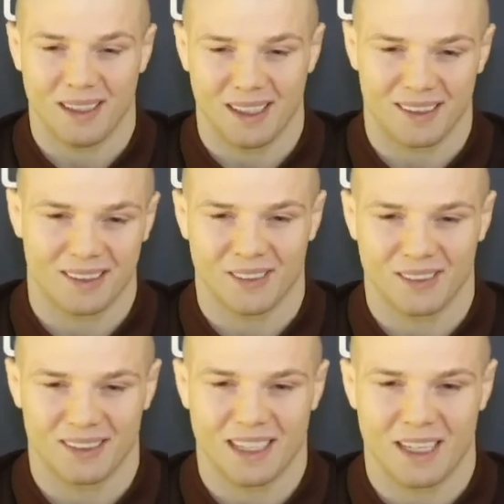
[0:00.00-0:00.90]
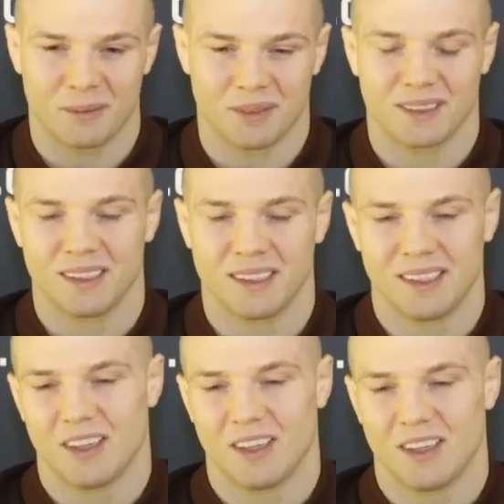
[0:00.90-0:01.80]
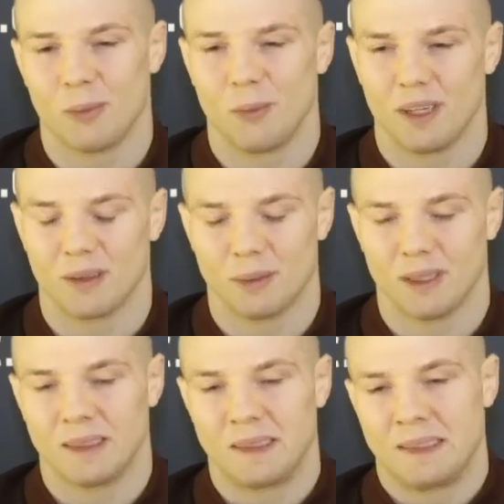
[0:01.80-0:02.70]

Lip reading: Like, you know, these times are a little bit weird, but